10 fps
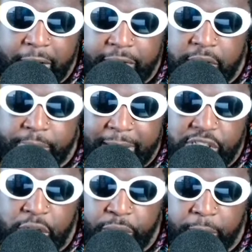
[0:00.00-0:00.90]
of the
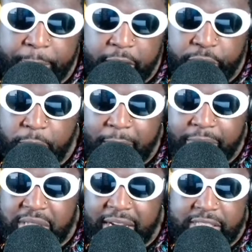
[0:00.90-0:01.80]
matches for the past few
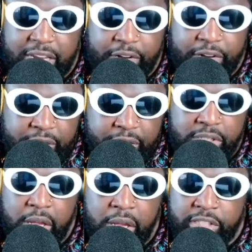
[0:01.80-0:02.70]
months and is at risk.
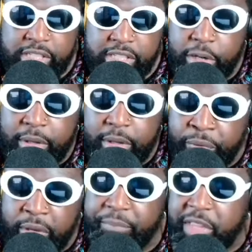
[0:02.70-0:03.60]
Sancho is
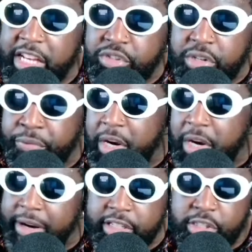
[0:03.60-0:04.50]
fit, injury-free and
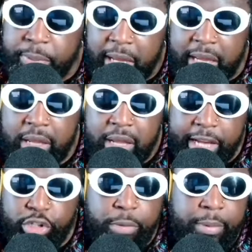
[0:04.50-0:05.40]
ready to play,
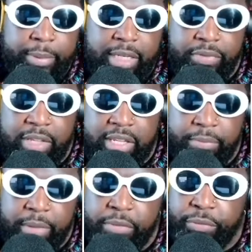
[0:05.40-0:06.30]
and Dortmund believe he
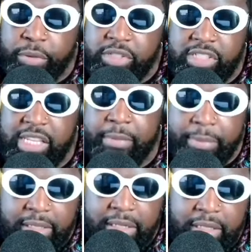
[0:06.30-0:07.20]
can influence the team
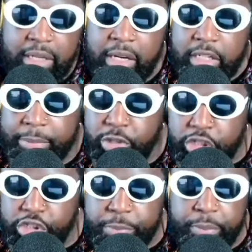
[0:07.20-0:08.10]
immediately. The
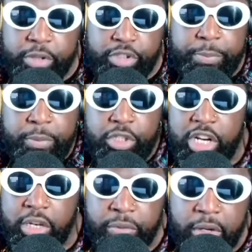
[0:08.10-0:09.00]
majority of supporters support the
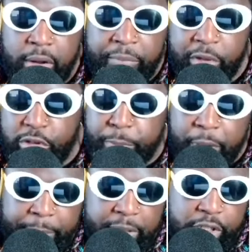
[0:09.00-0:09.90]
transfer. He was
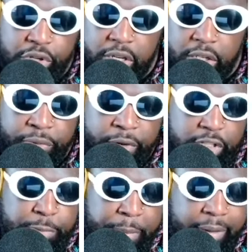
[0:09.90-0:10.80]
popular during his
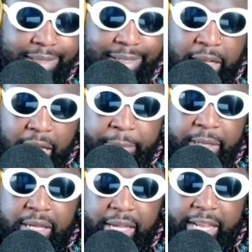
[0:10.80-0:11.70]
first spell at the club.
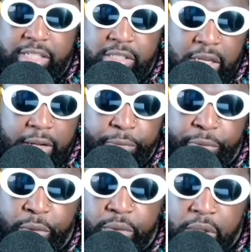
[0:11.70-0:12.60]
It is
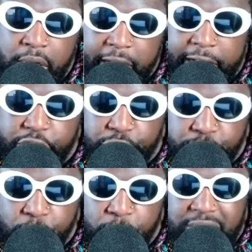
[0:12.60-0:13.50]
full initial talks